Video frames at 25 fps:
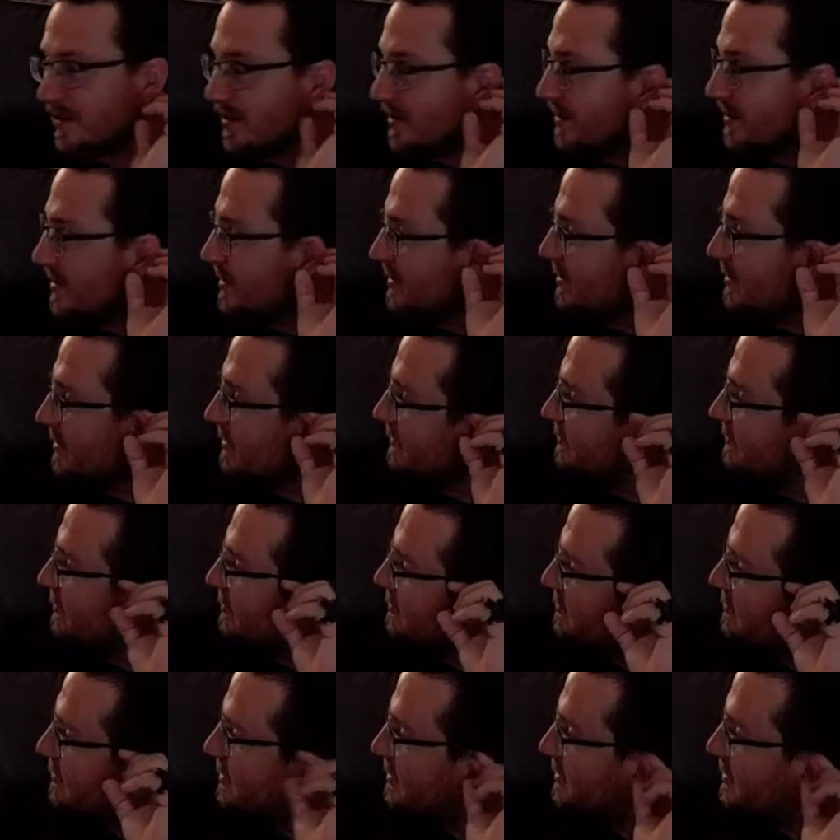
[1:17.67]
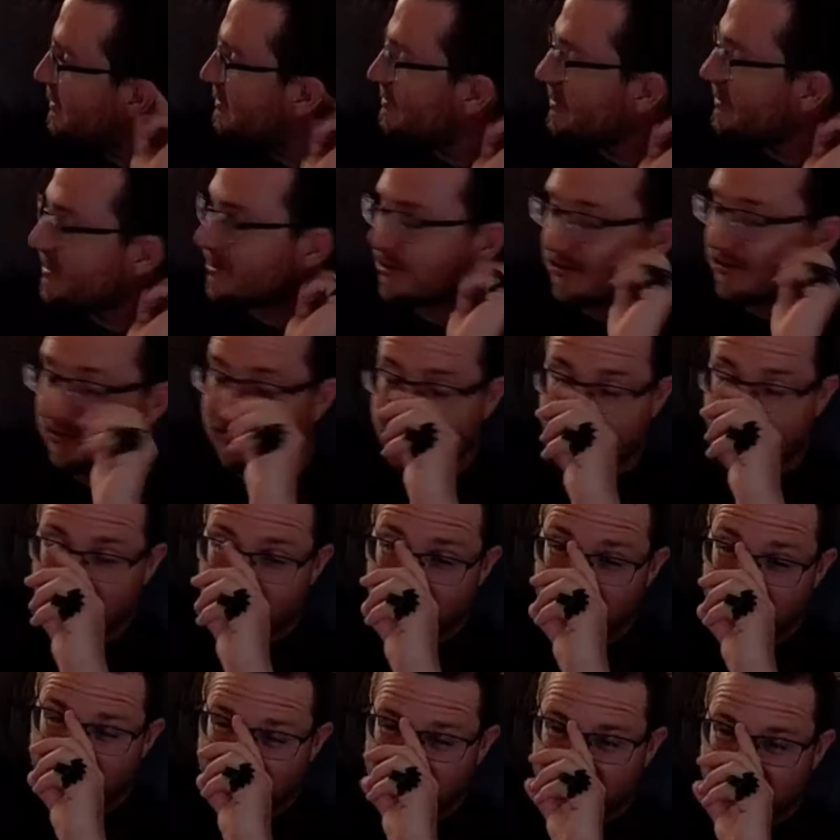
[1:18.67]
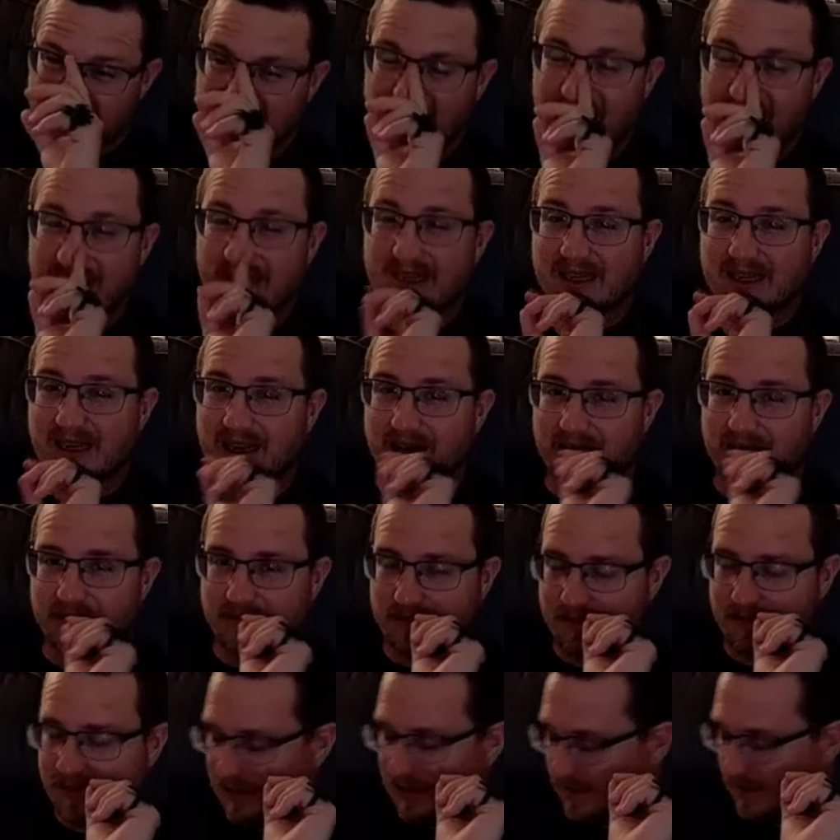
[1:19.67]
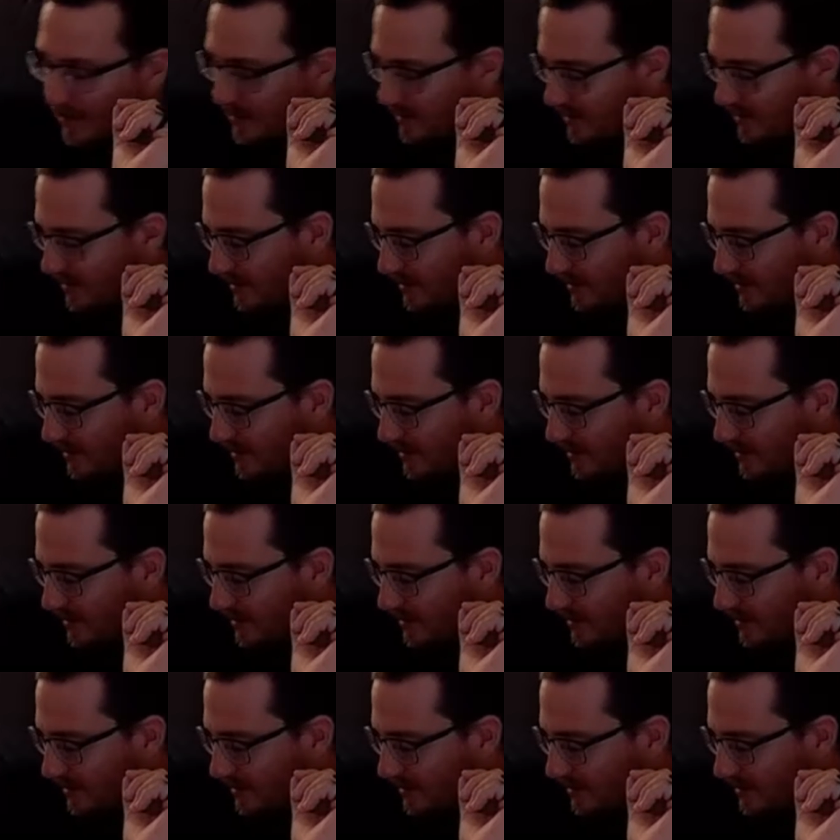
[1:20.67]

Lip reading: If you've seen the original, I don't.